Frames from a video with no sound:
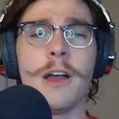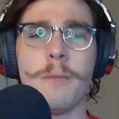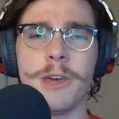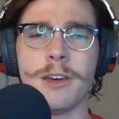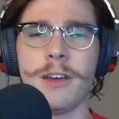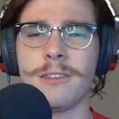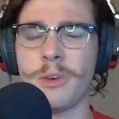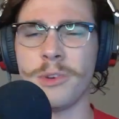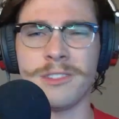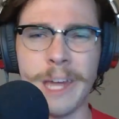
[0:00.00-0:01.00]
because it
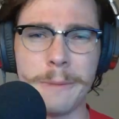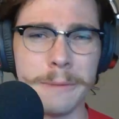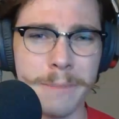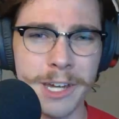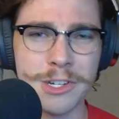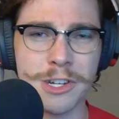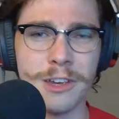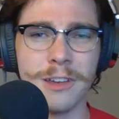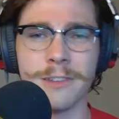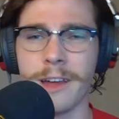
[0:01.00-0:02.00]
was tipping
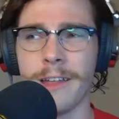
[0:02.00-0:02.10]
pitches,